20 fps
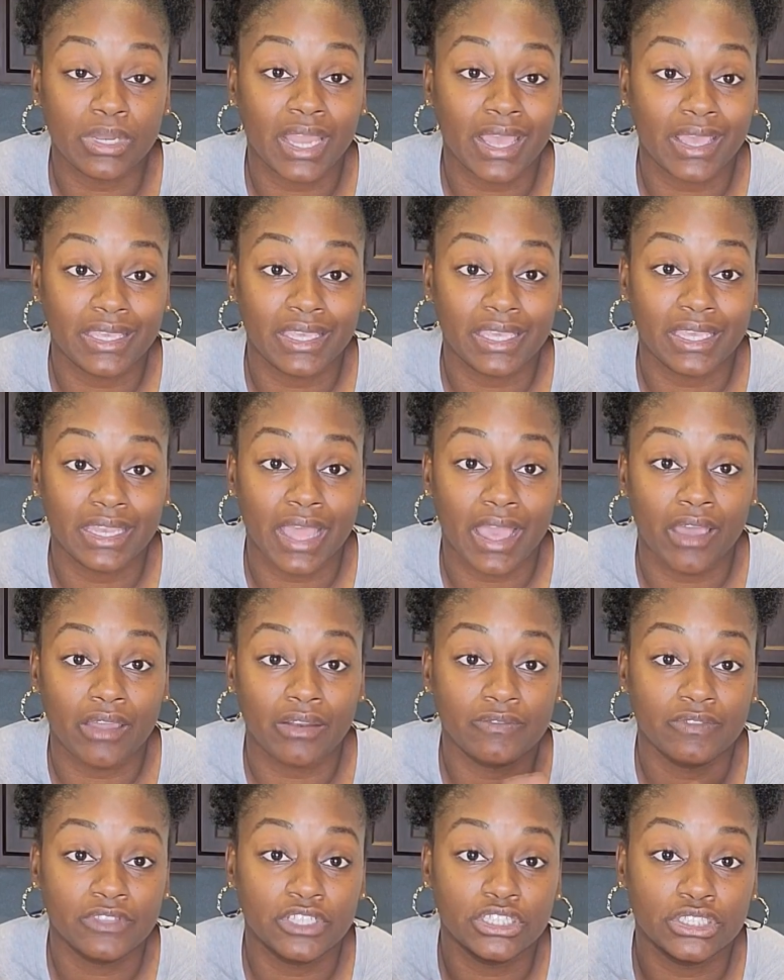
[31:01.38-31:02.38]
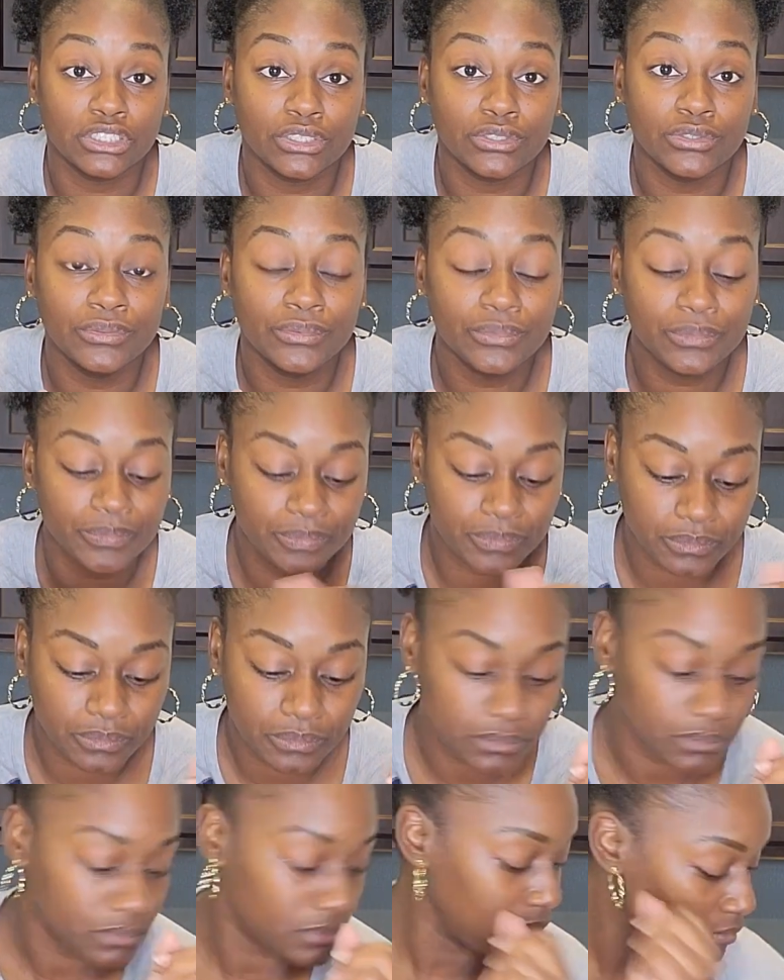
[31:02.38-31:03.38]
what I get out of the two.
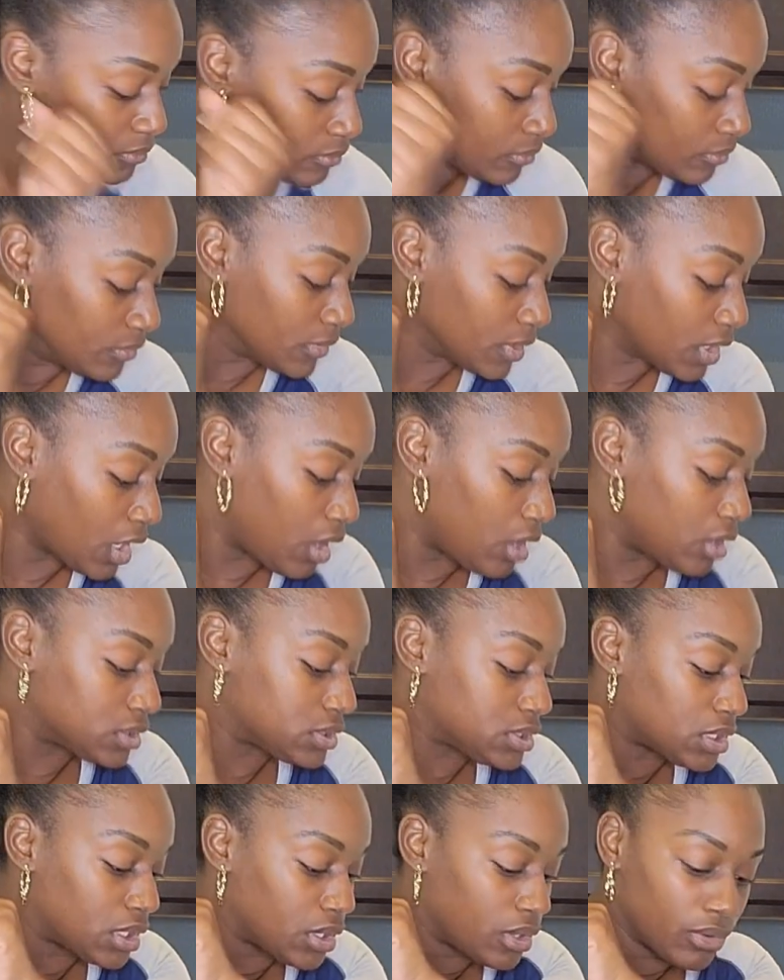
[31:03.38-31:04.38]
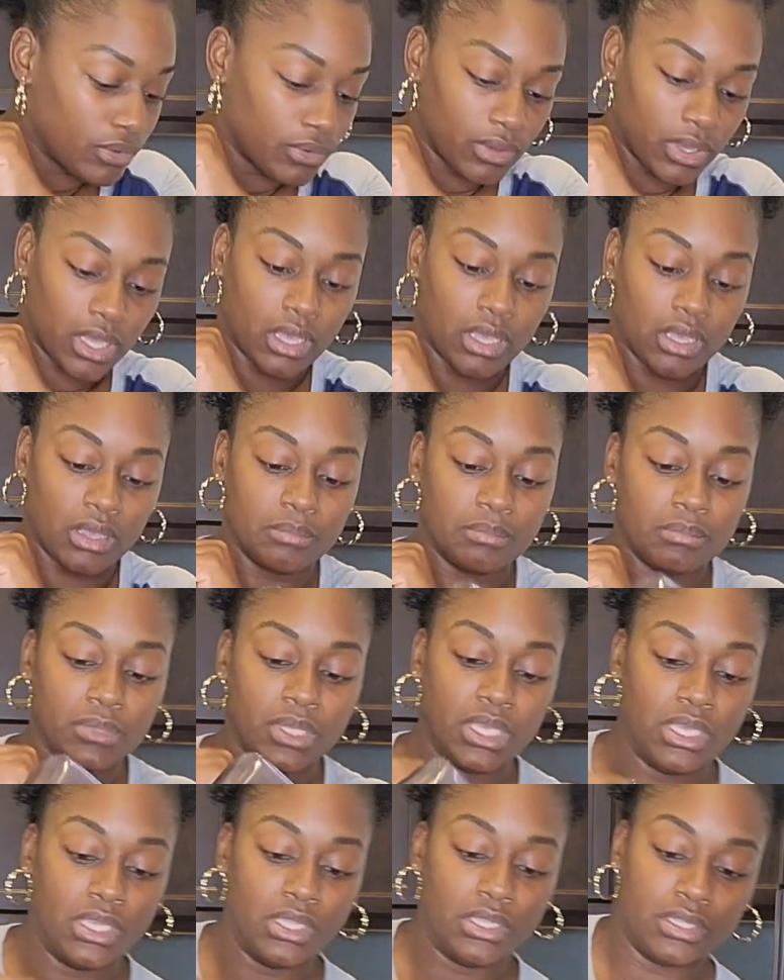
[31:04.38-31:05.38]
Also,
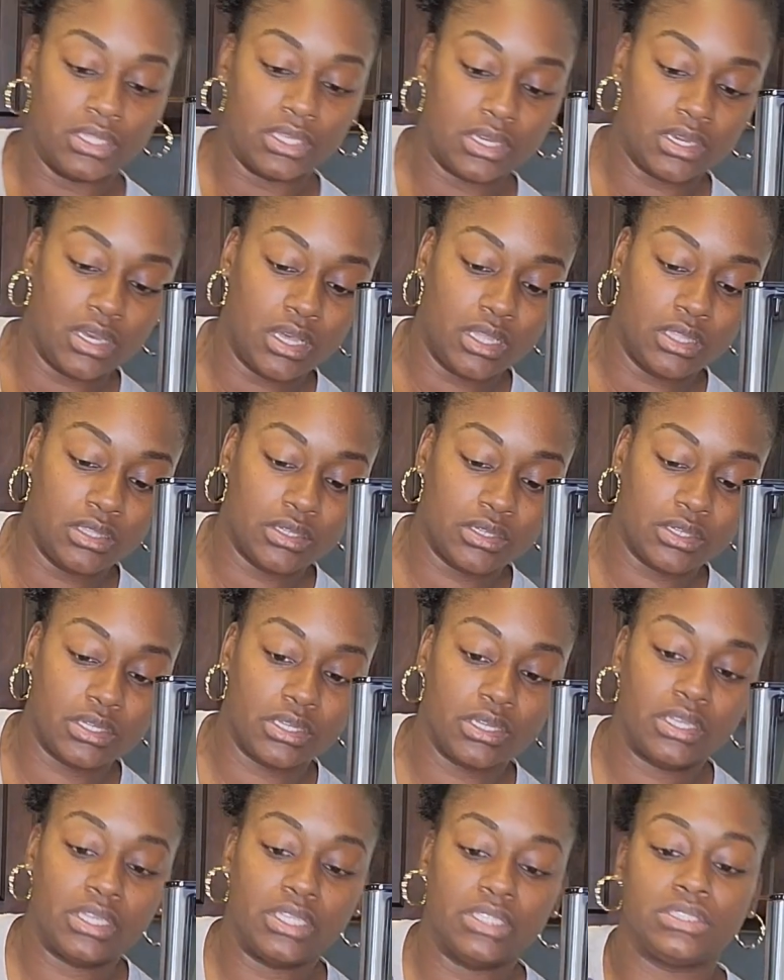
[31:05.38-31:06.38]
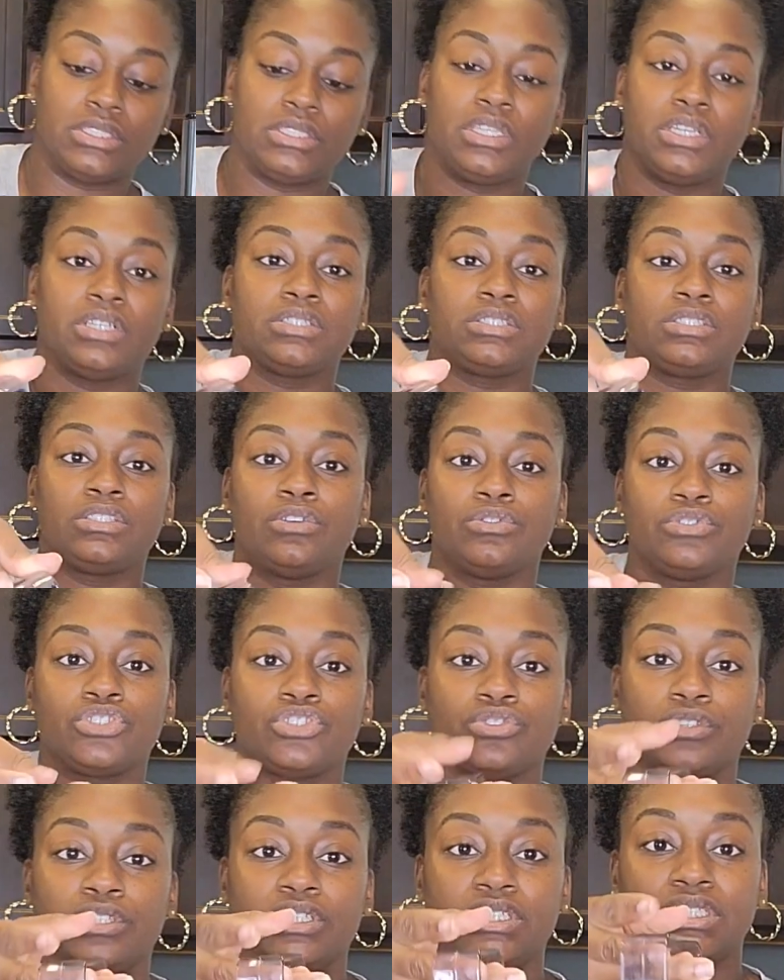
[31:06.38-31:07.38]
the color is, there's no
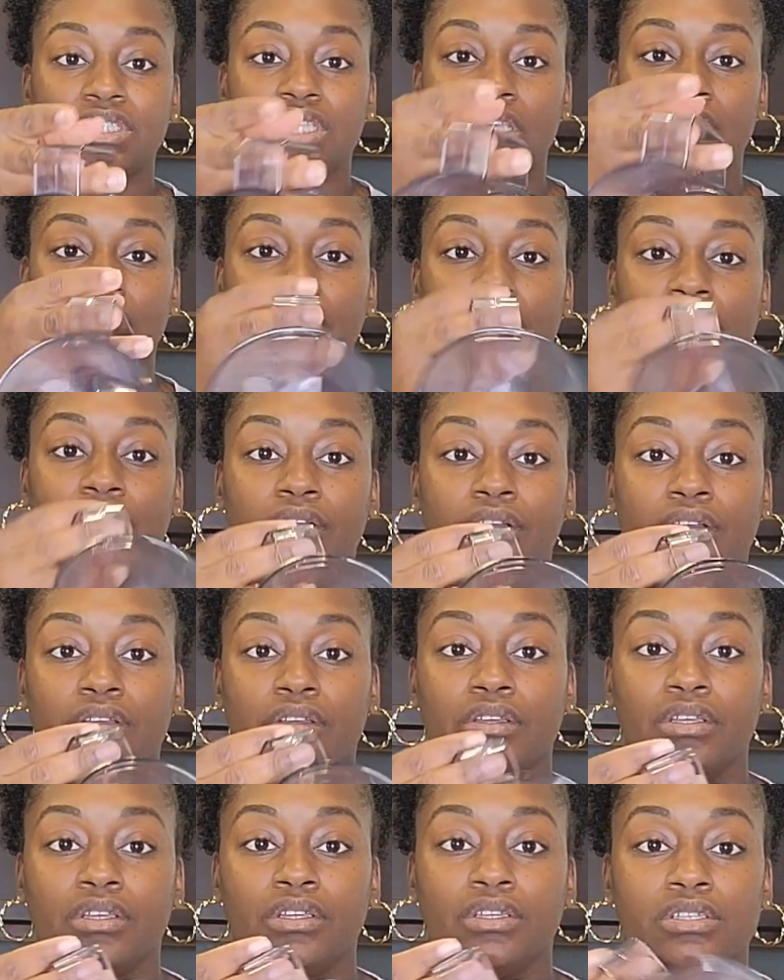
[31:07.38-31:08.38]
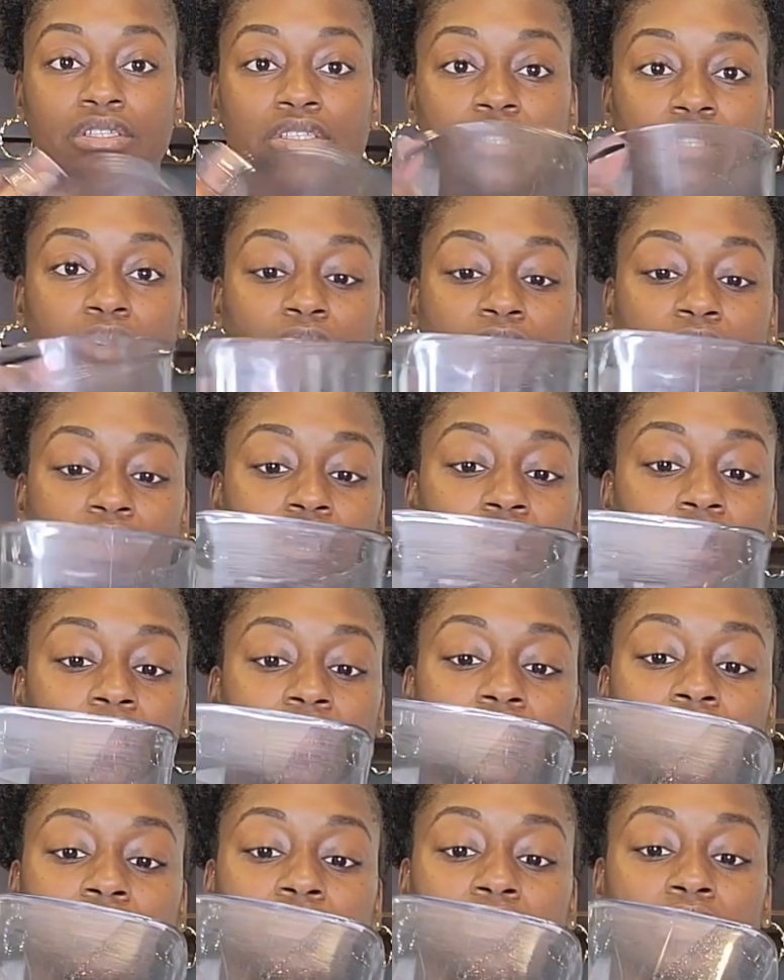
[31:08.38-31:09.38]
streaks in here. So the
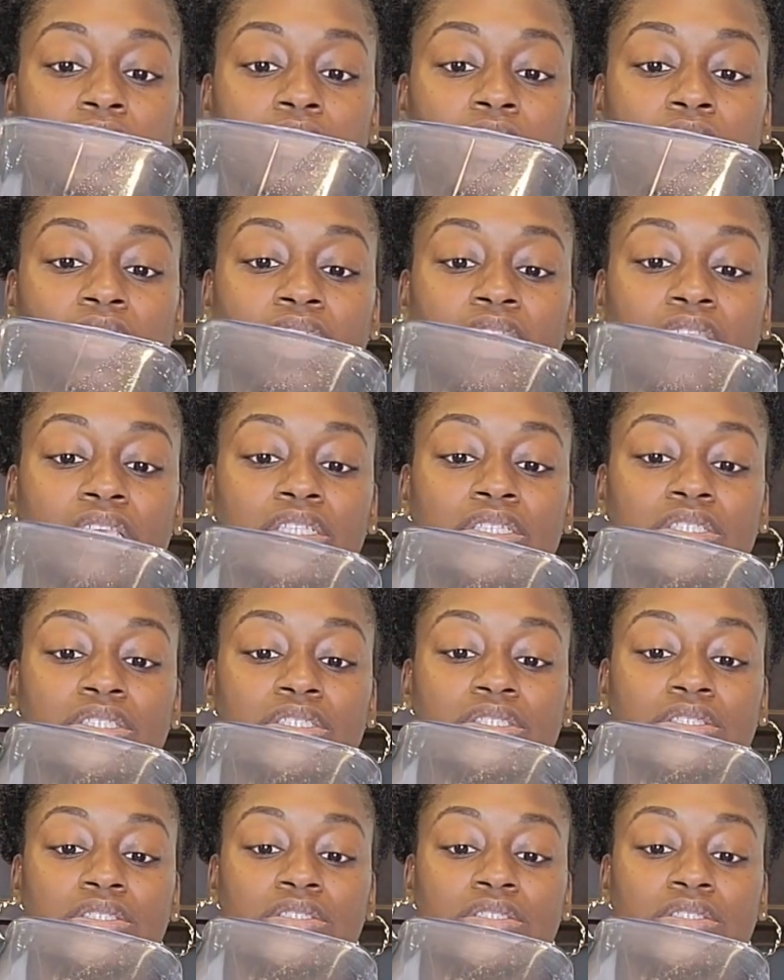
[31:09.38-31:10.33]
color is,